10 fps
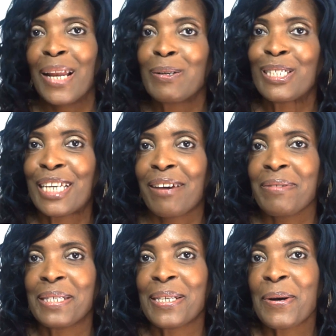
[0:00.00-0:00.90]
Hello
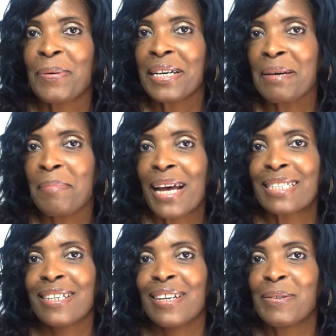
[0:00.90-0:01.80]
chefs, welcome
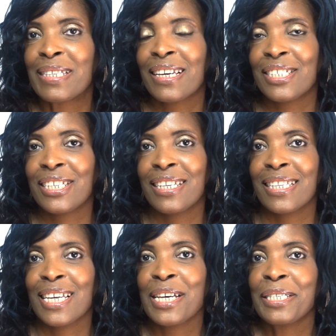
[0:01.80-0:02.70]
back to Clos
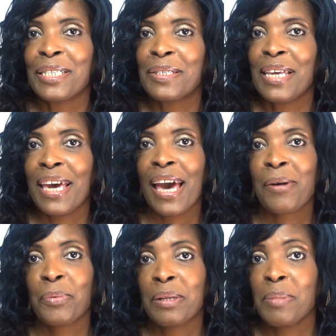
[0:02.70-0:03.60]
Kitchen. Today
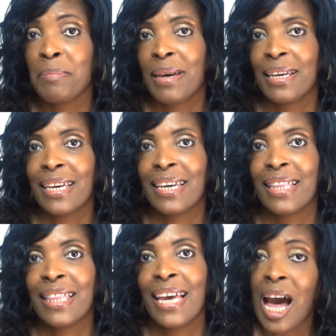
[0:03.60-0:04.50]
I will be
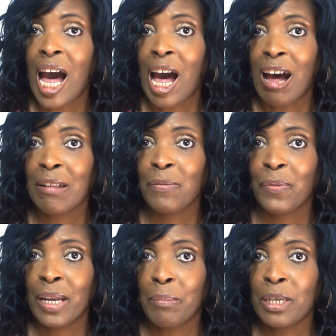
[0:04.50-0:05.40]
making hot
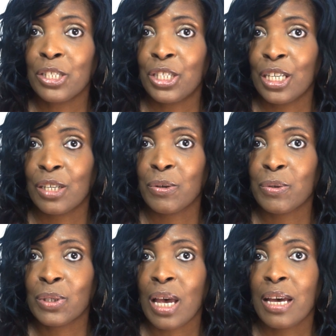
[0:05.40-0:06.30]
flaming
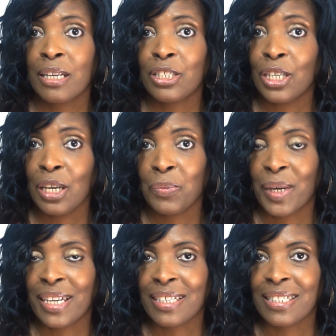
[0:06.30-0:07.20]
Cheetos chicken
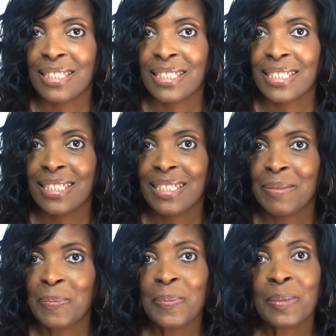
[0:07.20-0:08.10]
wings.
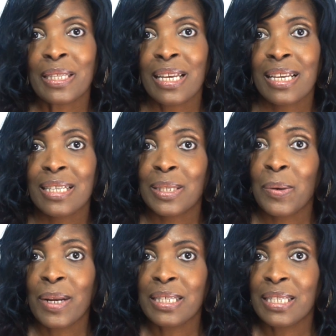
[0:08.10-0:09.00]

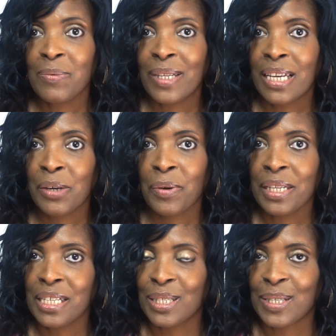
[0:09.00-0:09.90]
So let's see what the
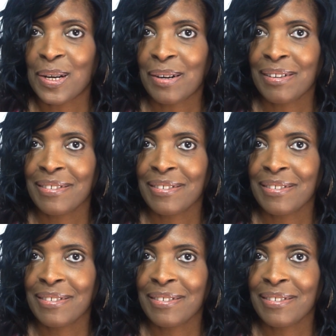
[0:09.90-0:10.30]
ingredients are.